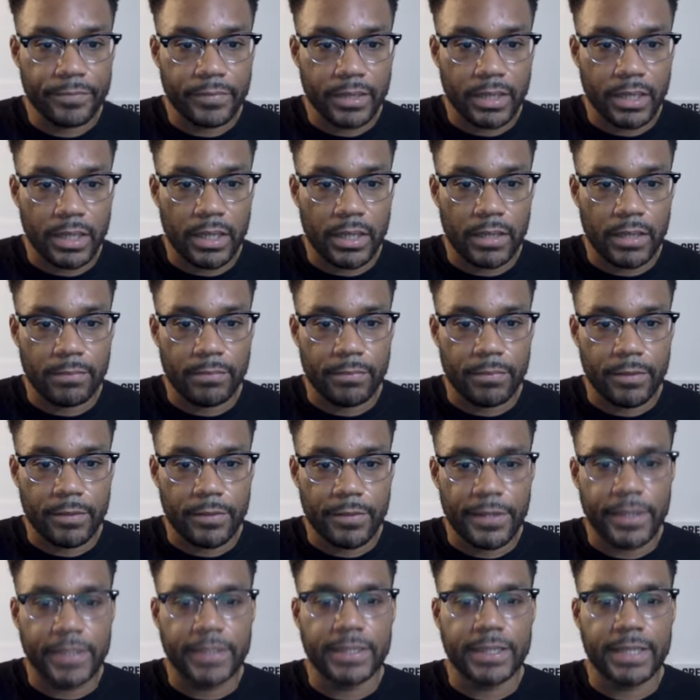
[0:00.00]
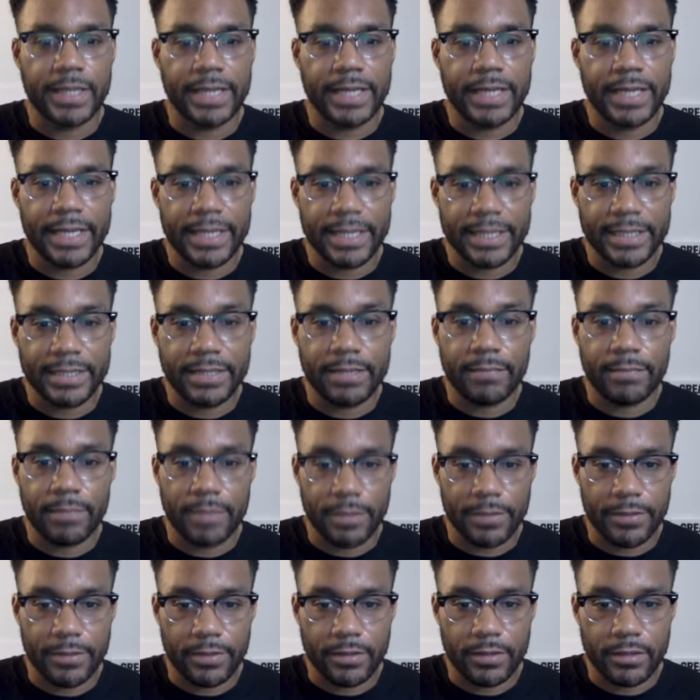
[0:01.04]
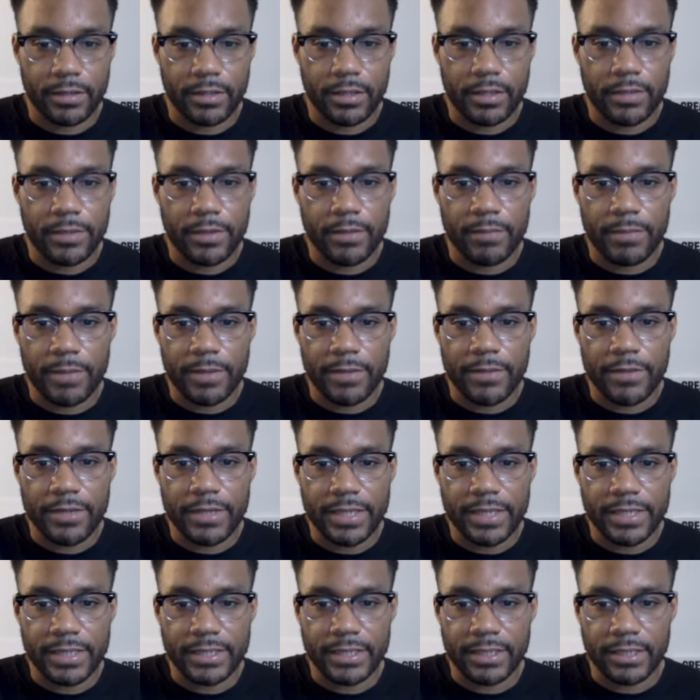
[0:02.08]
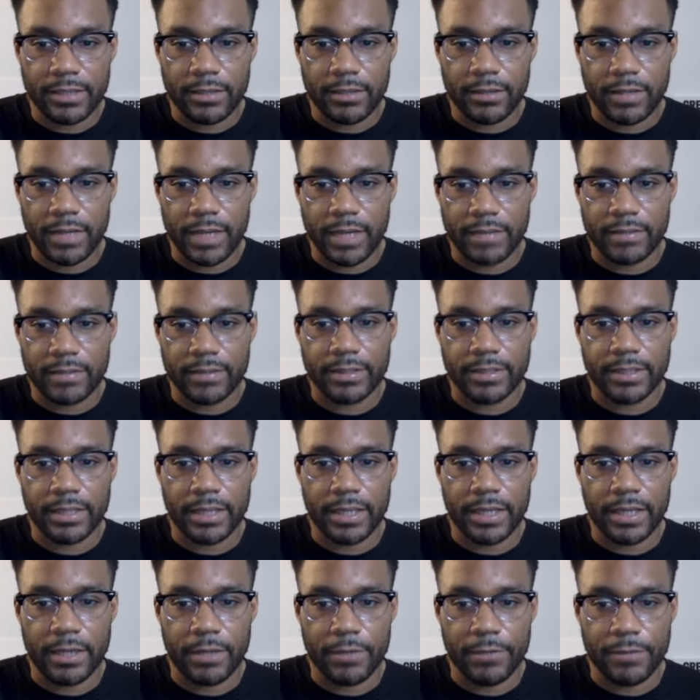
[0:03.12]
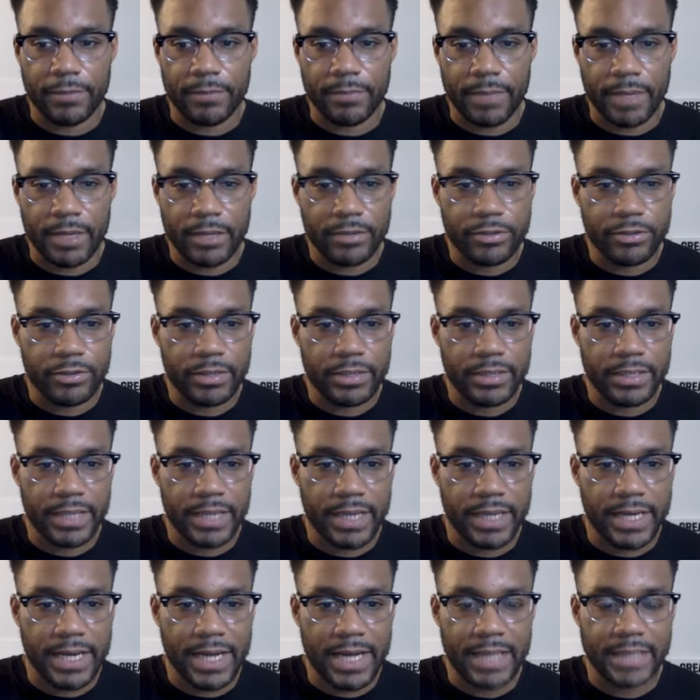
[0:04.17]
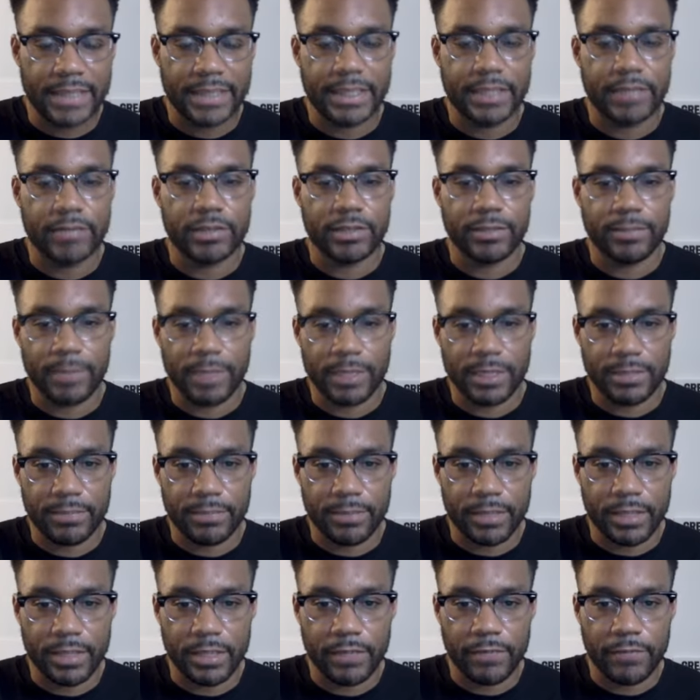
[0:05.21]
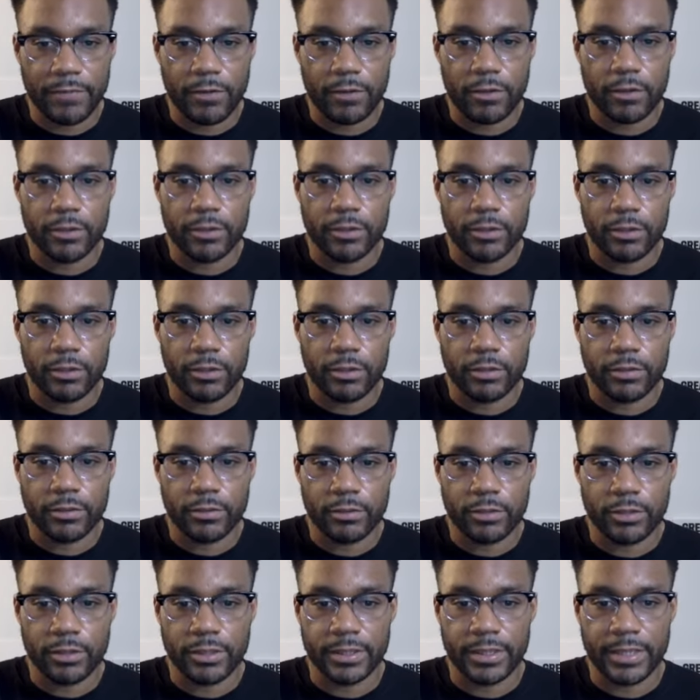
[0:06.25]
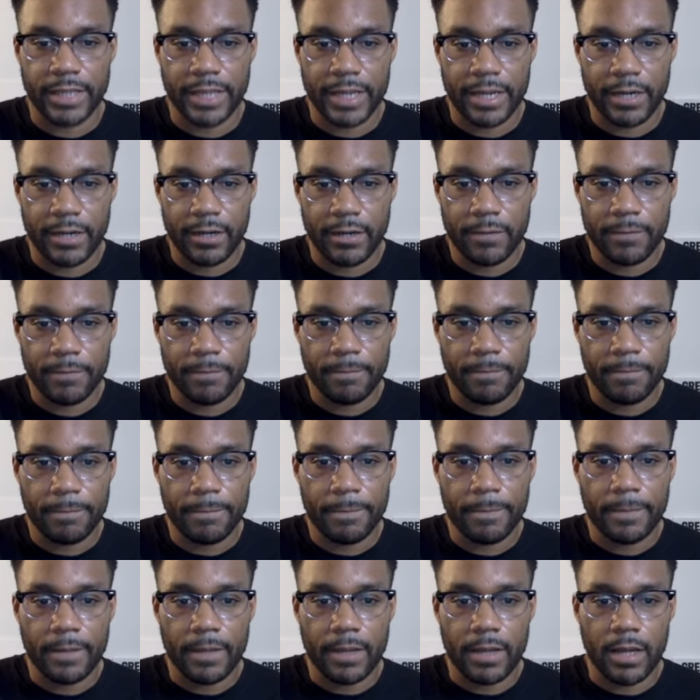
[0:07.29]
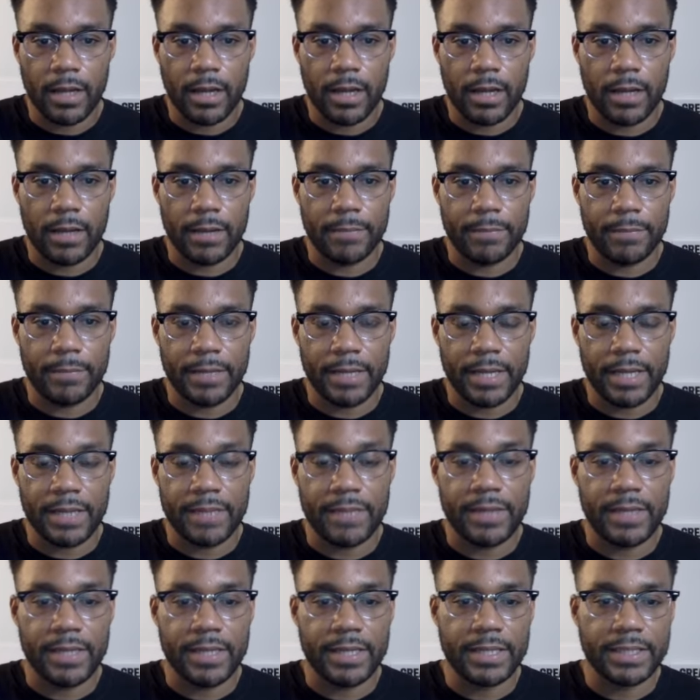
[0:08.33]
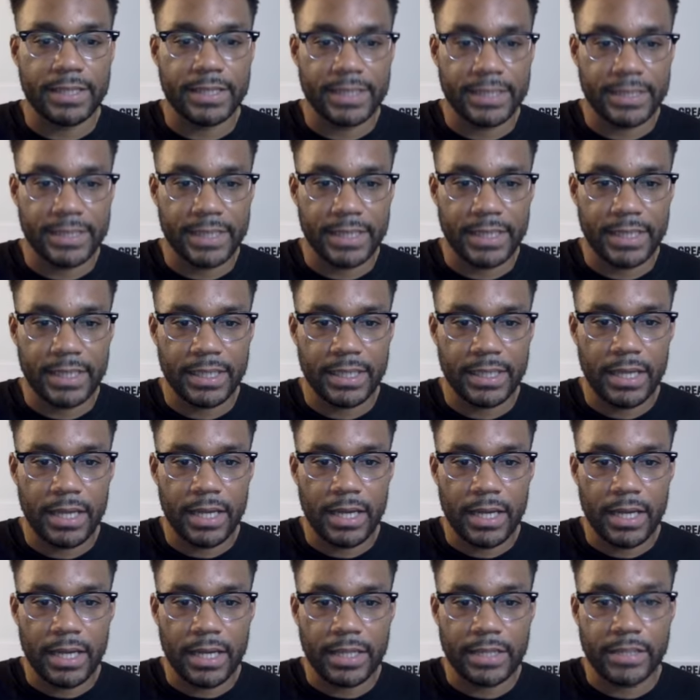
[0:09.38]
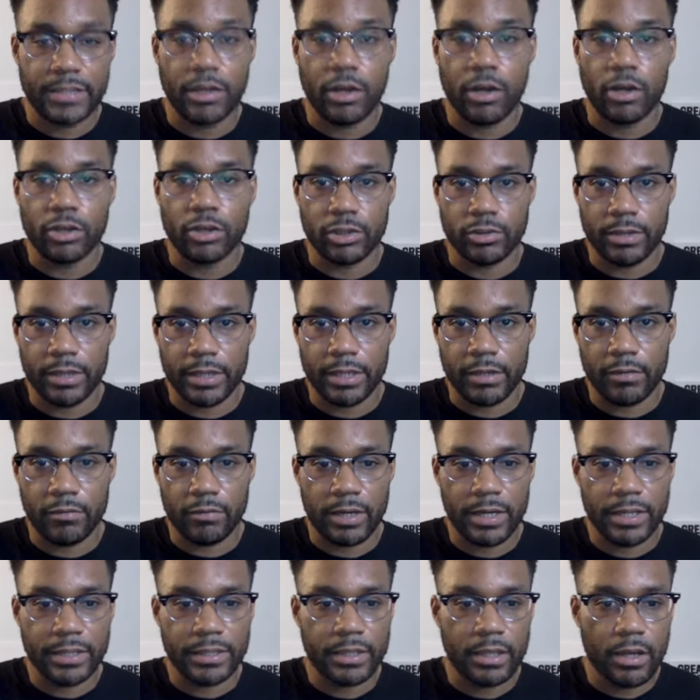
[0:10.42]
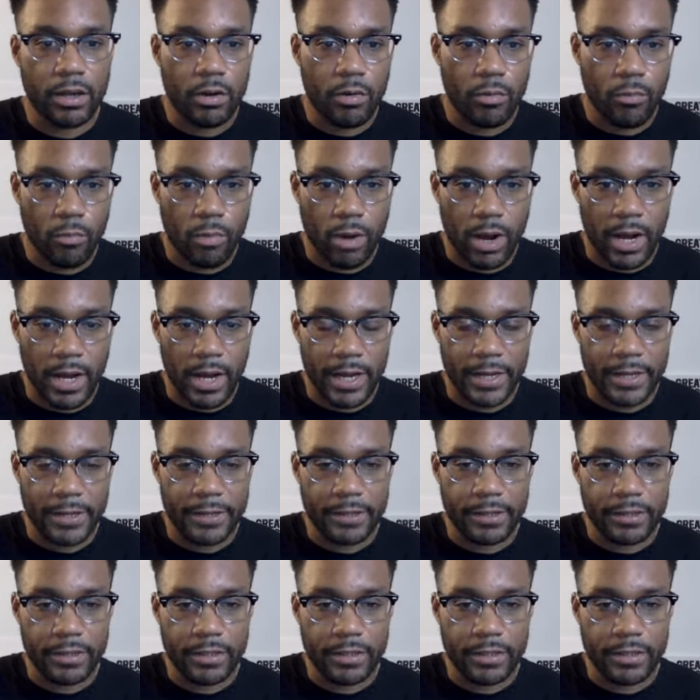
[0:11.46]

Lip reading: The client is the mother. The mother needs to learn how to set healthy boundaries and not take responsibility for her daughter's care. And then C is also incorrect. Why?